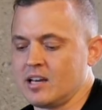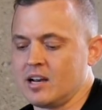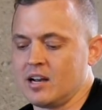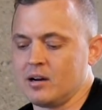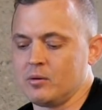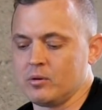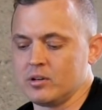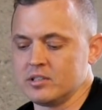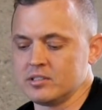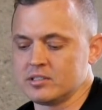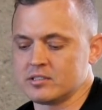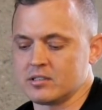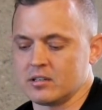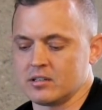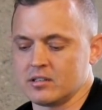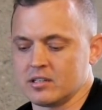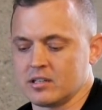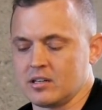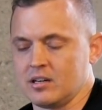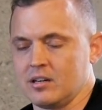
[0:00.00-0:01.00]
And I want to
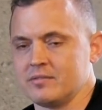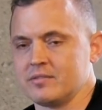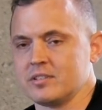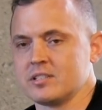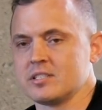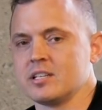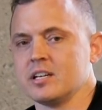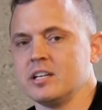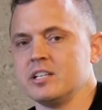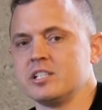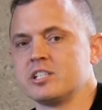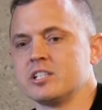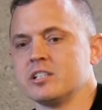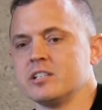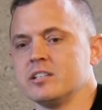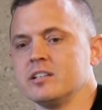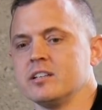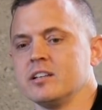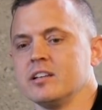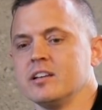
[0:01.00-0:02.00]
start the
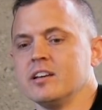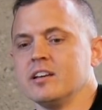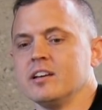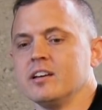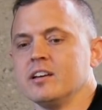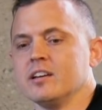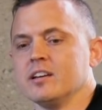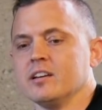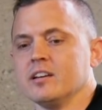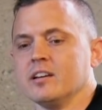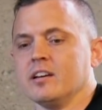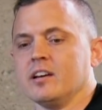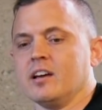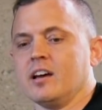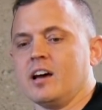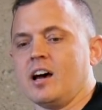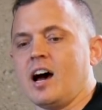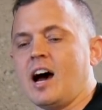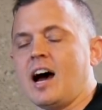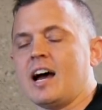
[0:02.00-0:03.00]
conversation.
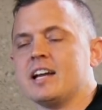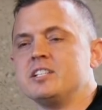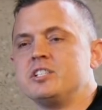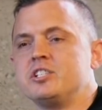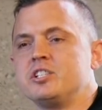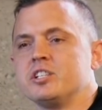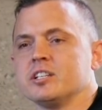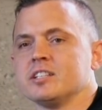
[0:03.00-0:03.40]
I